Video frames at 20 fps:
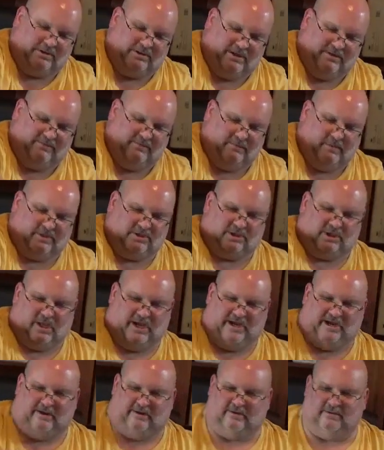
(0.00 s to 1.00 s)
is even much
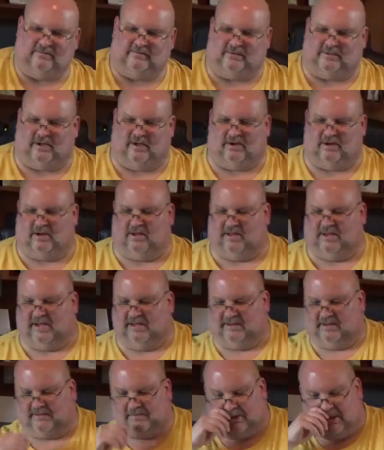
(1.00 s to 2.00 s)
lighter. Without all, I
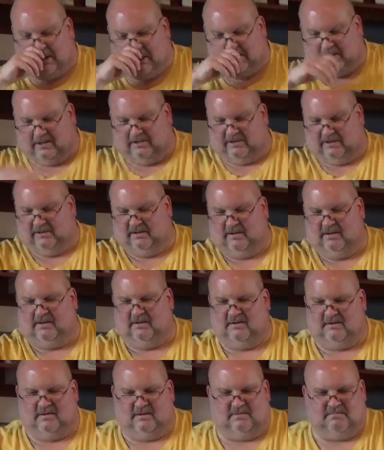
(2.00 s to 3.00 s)
think, without all the
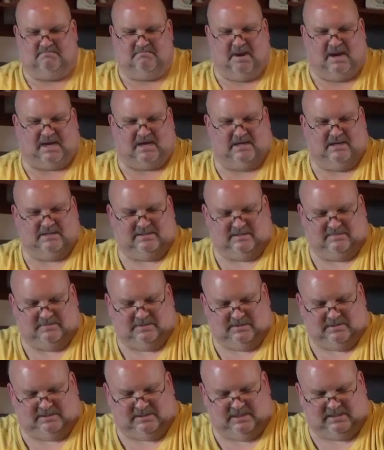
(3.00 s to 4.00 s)
mechanisms
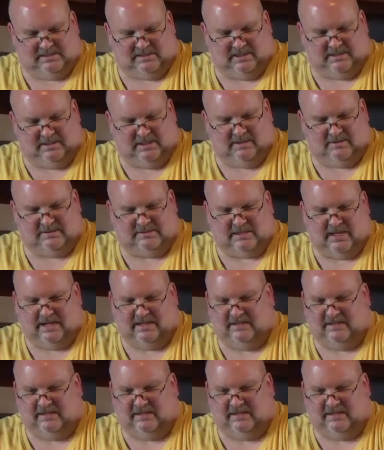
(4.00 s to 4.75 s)
and things on the outside,